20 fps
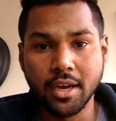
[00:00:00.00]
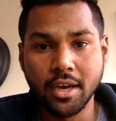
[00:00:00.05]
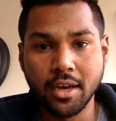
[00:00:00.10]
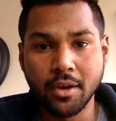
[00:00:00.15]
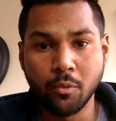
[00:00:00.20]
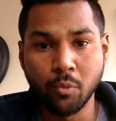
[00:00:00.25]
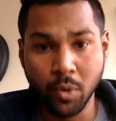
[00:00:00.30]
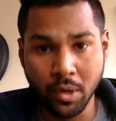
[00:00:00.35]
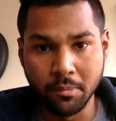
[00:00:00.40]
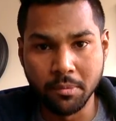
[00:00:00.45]

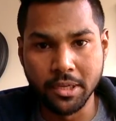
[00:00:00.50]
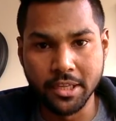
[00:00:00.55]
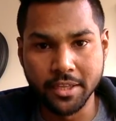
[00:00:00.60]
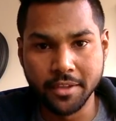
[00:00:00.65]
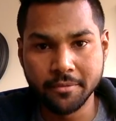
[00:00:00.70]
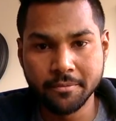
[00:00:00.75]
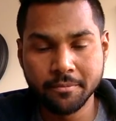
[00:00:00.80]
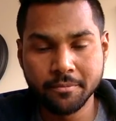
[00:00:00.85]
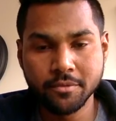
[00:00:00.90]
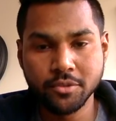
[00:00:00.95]
verbally.
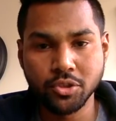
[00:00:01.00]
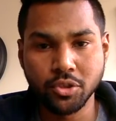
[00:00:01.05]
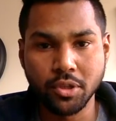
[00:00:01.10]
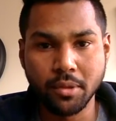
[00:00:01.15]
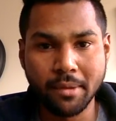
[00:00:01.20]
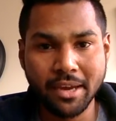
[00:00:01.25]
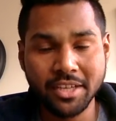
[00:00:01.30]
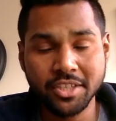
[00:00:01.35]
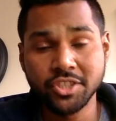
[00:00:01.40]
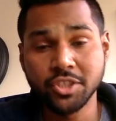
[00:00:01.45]
So the
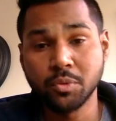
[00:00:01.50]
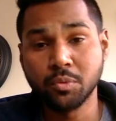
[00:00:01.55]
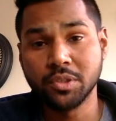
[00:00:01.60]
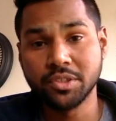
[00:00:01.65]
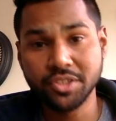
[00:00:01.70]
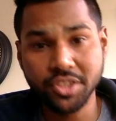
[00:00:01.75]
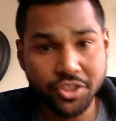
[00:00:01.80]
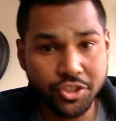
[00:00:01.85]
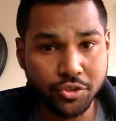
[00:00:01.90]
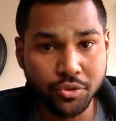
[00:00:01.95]
manager will
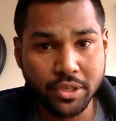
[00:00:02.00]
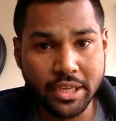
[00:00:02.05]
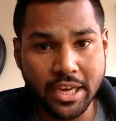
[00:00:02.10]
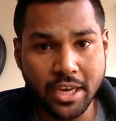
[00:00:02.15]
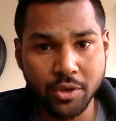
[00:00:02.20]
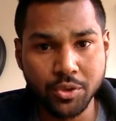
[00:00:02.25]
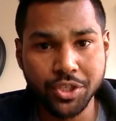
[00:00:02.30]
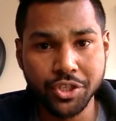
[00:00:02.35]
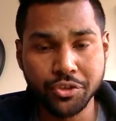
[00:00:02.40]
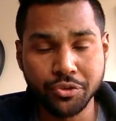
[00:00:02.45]
sit you
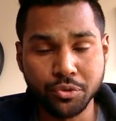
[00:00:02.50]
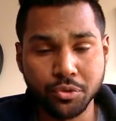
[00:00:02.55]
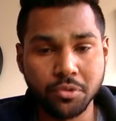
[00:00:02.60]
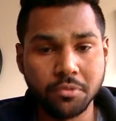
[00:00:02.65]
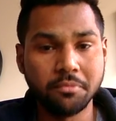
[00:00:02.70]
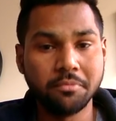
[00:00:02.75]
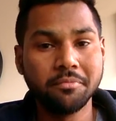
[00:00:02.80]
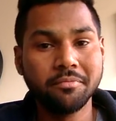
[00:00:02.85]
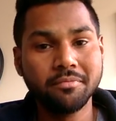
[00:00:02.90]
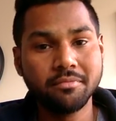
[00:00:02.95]
down in a
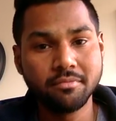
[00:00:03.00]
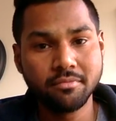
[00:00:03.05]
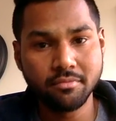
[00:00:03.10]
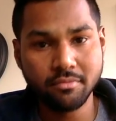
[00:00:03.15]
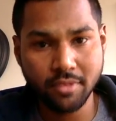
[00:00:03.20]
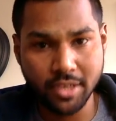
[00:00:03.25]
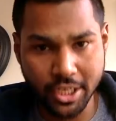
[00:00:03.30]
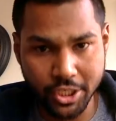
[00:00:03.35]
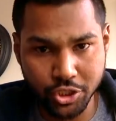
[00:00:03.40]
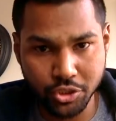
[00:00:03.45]
room,
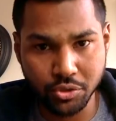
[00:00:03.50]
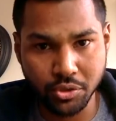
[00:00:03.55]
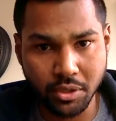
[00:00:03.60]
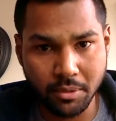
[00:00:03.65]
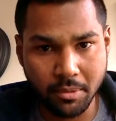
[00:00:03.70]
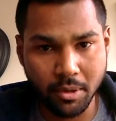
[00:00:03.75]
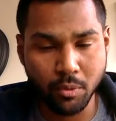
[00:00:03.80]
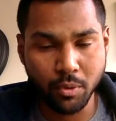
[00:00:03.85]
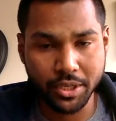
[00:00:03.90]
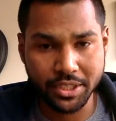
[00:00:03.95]
let you know
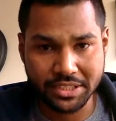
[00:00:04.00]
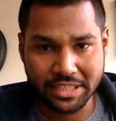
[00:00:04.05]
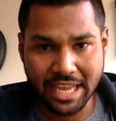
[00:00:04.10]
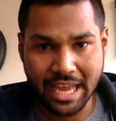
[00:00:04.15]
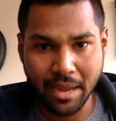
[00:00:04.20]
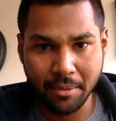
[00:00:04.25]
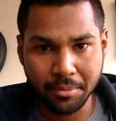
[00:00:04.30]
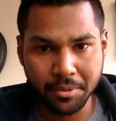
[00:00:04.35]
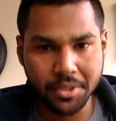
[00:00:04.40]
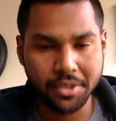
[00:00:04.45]
about what has
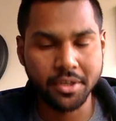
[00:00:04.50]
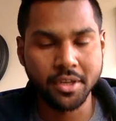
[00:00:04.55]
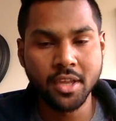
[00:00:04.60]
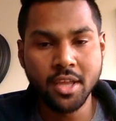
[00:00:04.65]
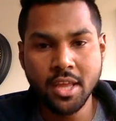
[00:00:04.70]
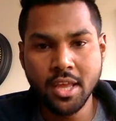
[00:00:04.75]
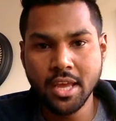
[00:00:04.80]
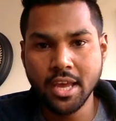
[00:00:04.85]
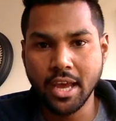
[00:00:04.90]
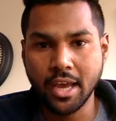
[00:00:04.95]
happened
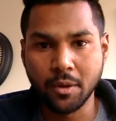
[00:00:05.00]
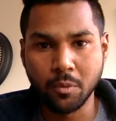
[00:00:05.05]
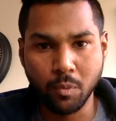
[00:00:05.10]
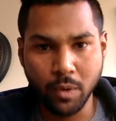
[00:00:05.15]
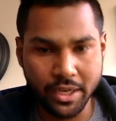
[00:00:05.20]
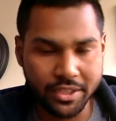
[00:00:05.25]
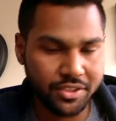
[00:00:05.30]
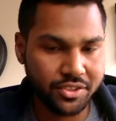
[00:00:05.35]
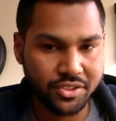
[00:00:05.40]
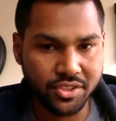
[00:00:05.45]
and
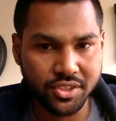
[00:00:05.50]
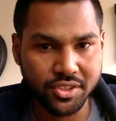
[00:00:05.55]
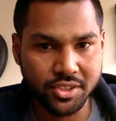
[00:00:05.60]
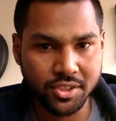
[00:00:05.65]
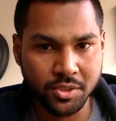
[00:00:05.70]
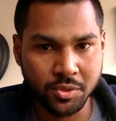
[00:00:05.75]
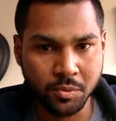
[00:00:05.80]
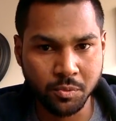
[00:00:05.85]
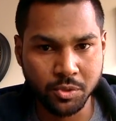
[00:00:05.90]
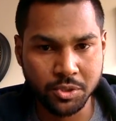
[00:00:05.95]
why this
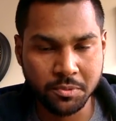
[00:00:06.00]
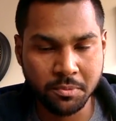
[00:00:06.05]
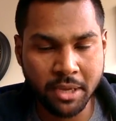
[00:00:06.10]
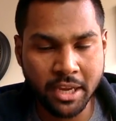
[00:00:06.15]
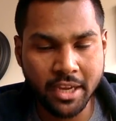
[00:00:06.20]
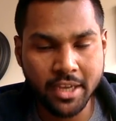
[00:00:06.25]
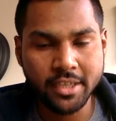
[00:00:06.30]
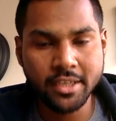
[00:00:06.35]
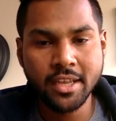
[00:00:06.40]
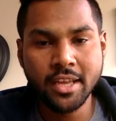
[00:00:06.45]
decision was
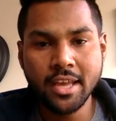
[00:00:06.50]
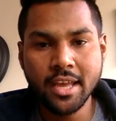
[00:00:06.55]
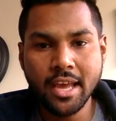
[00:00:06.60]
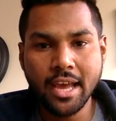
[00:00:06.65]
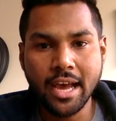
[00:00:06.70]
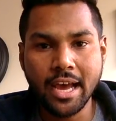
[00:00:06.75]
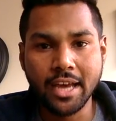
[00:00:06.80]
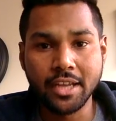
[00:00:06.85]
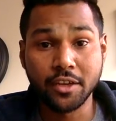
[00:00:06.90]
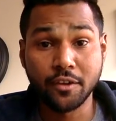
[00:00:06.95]
made.
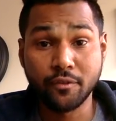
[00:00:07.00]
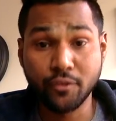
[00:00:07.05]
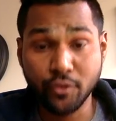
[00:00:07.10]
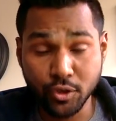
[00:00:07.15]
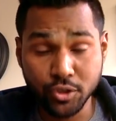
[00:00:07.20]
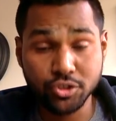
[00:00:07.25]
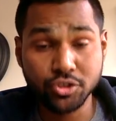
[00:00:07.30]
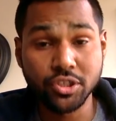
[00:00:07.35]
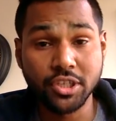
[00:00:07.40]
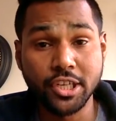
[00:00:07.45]
And
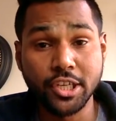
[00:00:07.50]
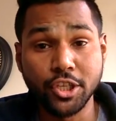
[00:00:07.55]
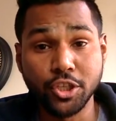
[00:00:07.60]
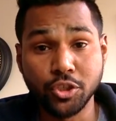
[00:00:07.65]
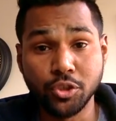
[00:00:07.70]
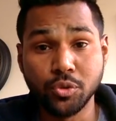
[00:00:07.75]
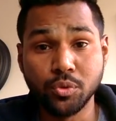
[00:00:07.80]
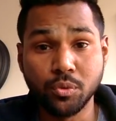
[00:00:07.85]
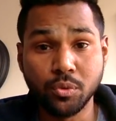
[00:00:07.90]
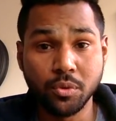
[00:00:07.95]
unfortunately,
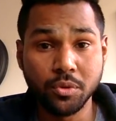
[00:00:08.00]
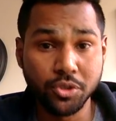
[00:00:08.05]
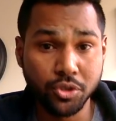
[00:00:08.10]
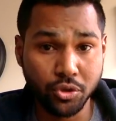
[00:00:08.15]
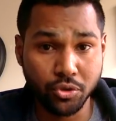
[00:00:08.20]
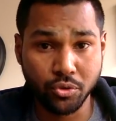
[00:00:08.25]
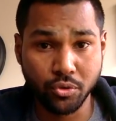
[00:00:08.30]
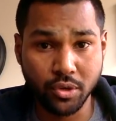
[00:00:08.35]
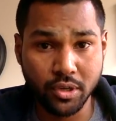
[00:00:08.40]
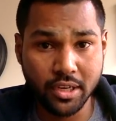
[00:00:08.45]
your
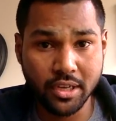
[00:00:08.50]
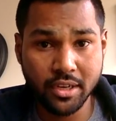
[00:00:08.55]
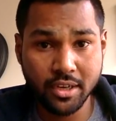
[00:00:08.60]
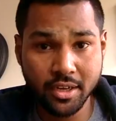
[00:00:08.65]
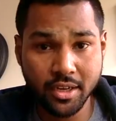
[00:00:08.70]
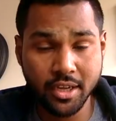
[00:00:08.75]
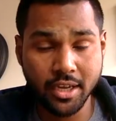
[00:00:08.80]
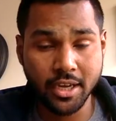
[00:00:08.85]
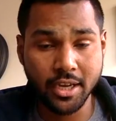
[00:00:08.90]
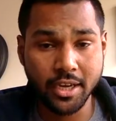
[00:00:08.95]
role
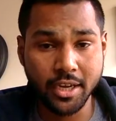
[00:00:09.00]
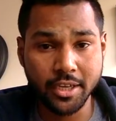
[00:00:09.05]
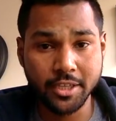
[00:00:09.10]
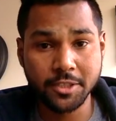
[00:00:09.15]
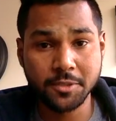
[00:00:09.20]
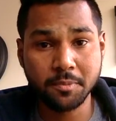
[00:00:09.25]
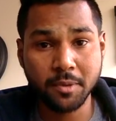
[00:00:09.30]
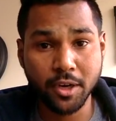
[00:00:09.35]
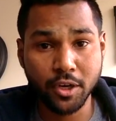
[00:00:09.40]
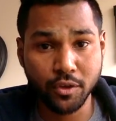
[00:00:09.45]

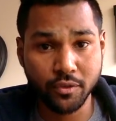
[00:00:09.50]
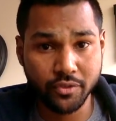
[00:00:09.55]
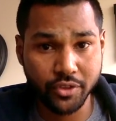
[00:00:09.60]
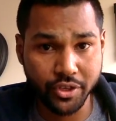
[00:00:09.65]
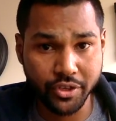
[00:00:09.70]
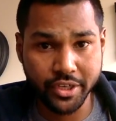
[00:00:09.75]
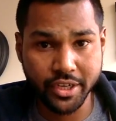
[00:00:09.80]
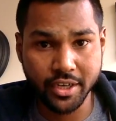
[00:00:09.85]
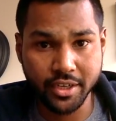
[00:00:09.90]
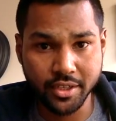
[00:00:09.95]
is part of the
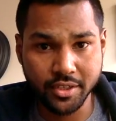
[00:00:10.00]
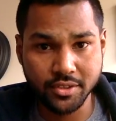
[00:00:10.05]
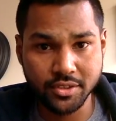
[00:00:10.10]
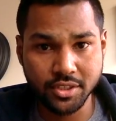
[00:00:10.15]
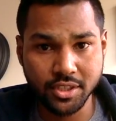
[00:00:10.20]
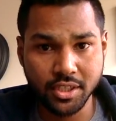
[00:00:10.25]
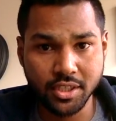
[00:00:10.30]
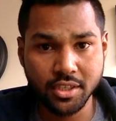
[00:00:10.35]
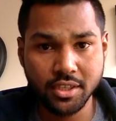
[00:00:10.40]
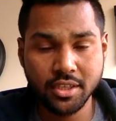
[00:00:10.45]

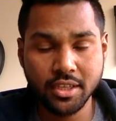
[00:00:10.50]
redundancy